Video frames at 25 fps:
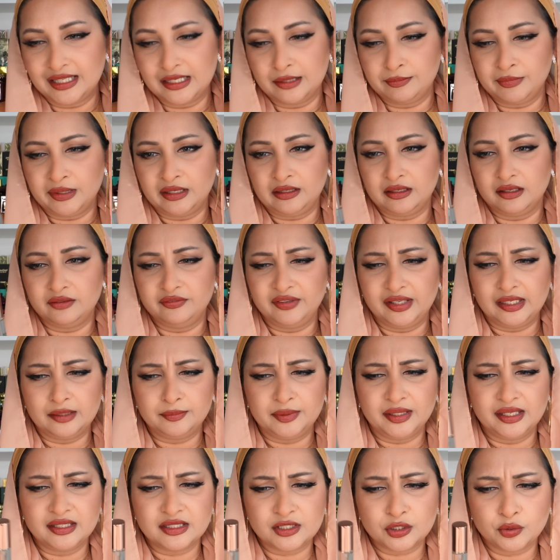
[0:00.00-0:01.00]
ml
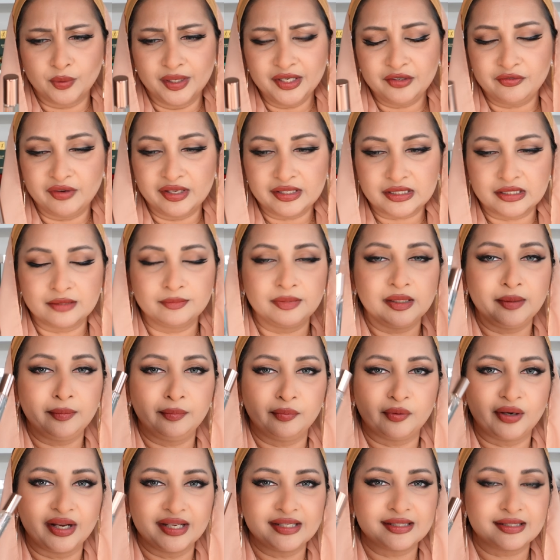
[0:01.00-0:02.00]
available and it's quite reasonably
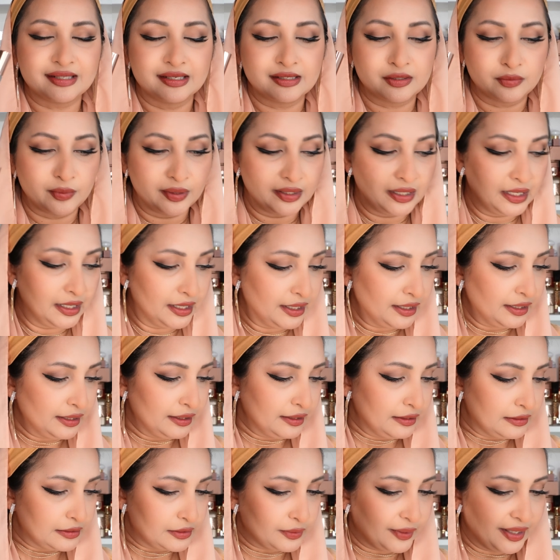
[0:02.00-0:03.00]
priced as well.
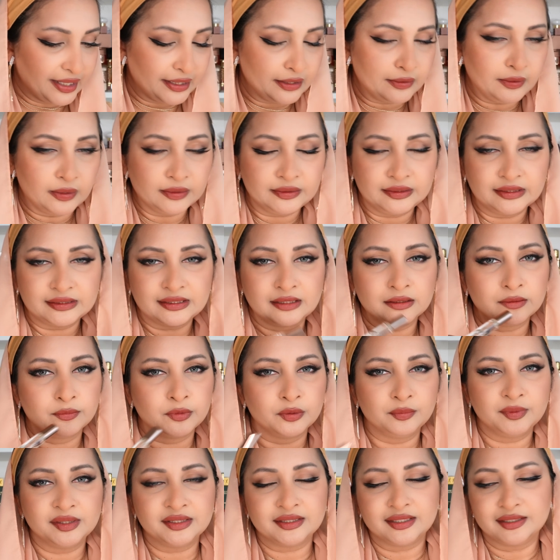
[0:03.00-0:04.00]
So I got this, and the
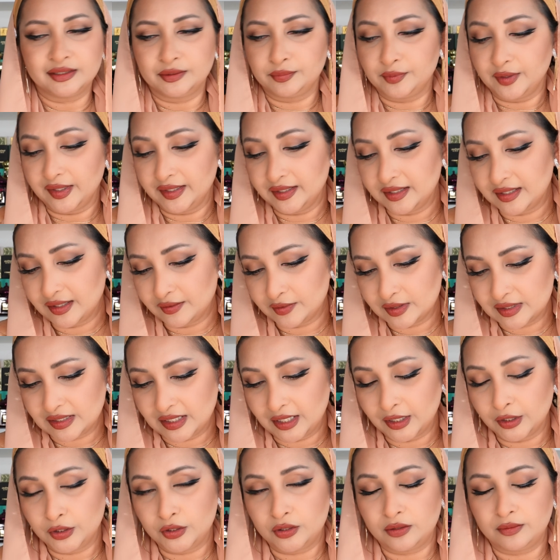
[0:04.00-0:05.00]
moment I sprayed it, I was
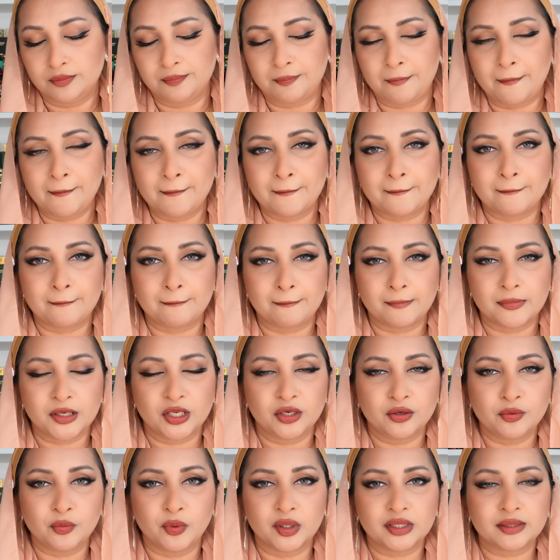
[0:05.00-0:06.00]
like, you
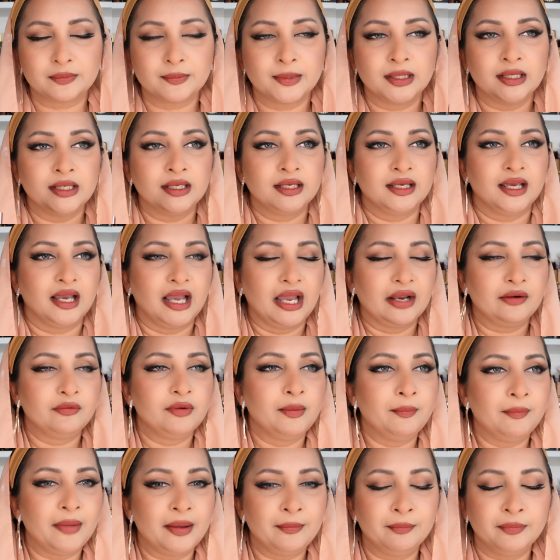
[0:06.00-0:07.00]
know what? I
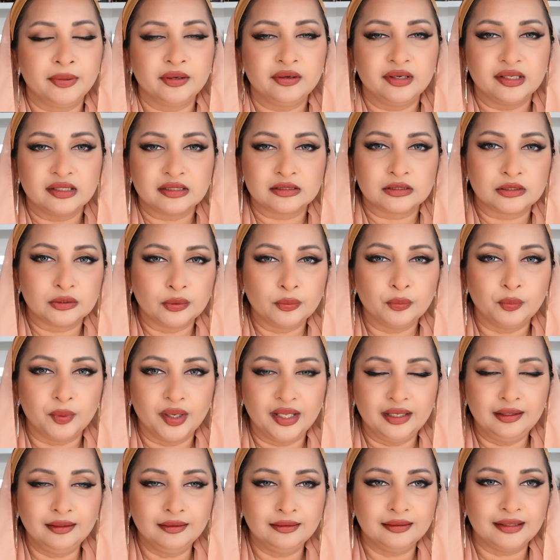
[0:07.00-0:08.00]
remember it so
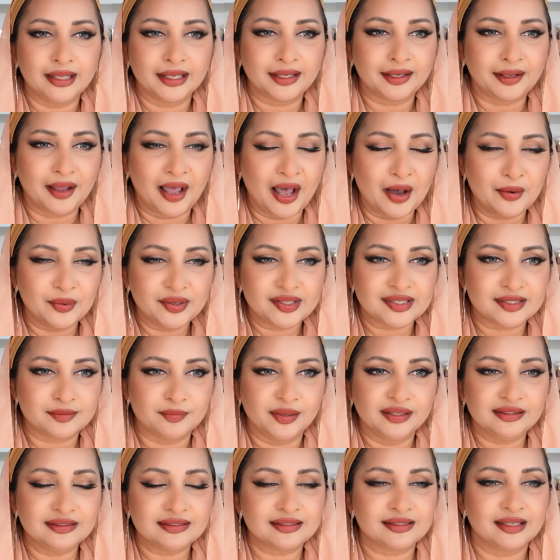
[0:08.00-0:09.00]
well, like how it
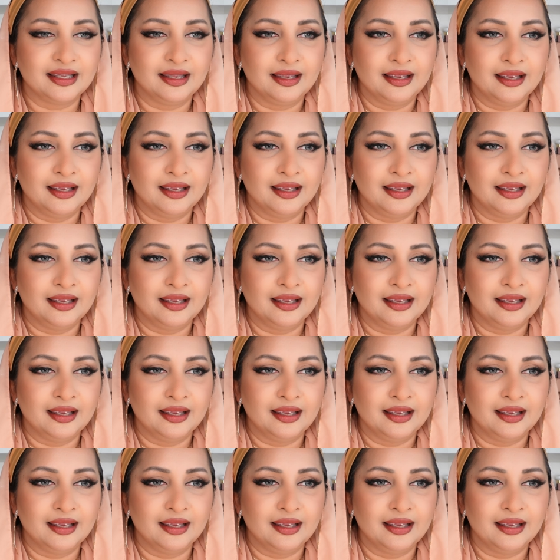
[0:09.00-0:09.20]
smells.